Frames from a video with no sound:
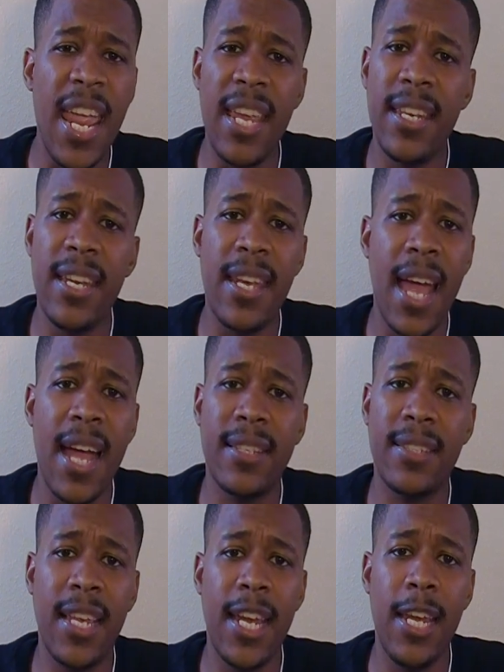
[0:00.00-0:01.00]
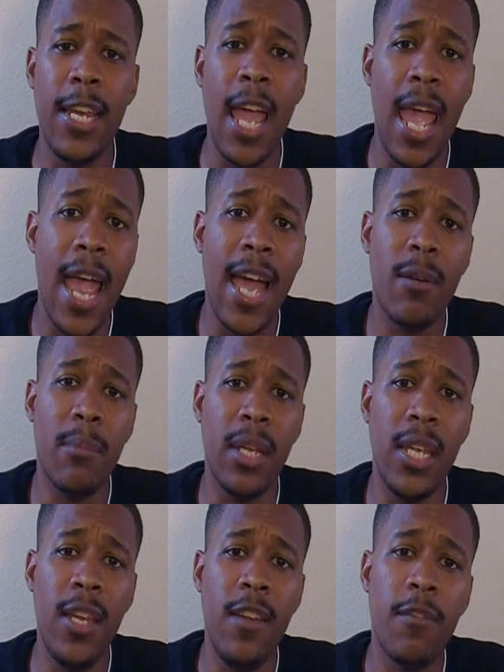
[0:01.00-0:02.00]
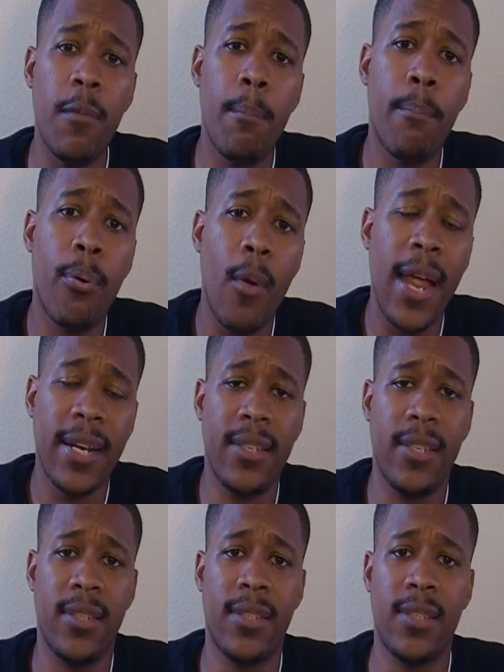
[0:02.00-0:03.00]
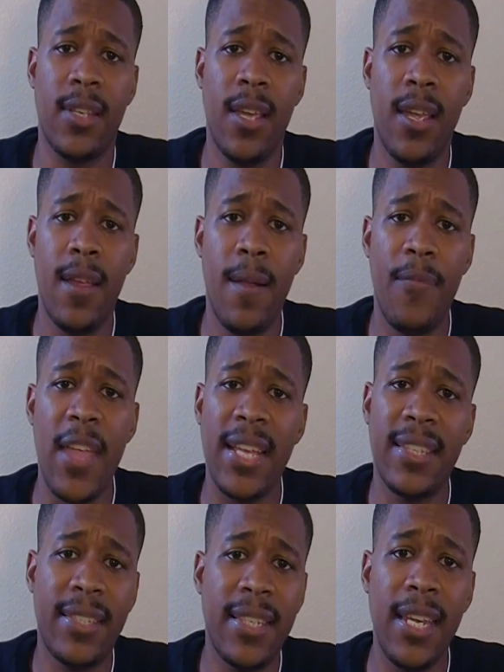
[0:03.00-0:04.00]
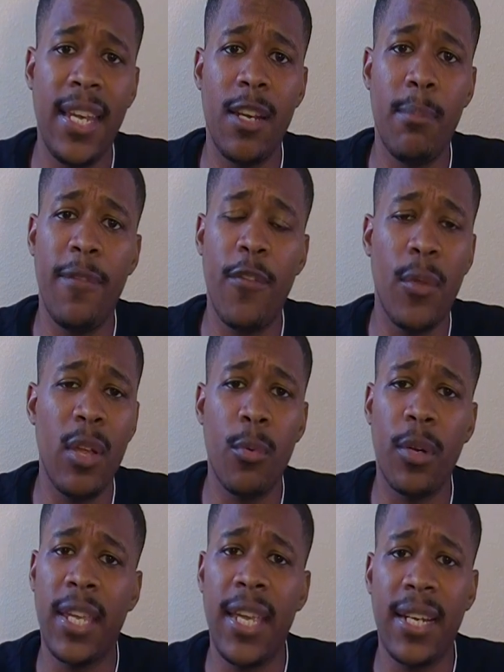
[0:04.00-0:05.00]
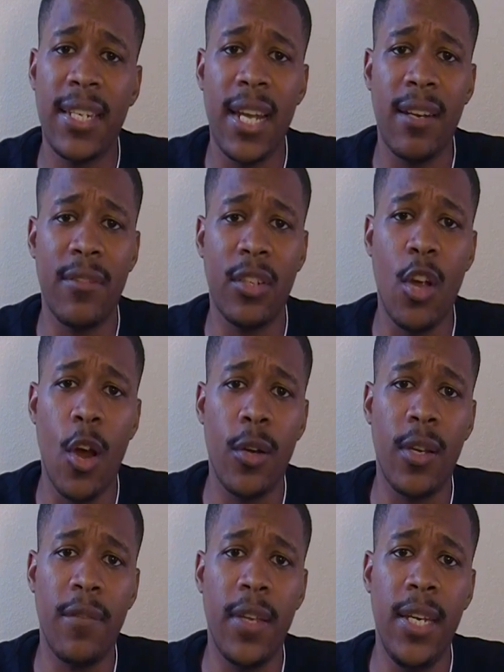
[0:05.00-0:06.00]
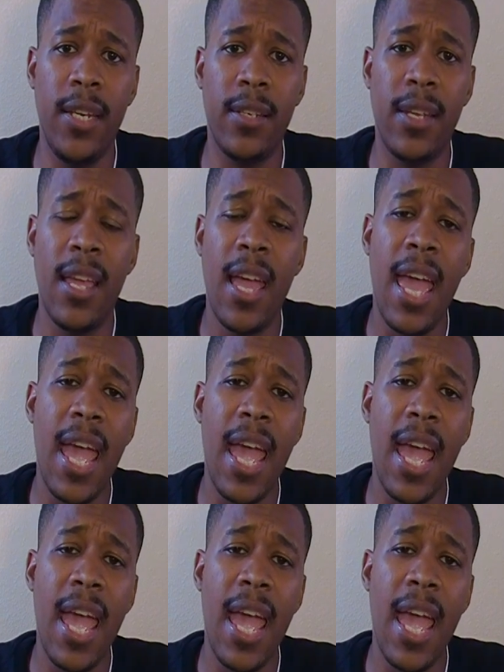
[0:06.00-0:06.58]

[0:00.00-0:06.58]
It did not say Adam and Eve practiced that sin before they were kicked out of the Garden of Eden.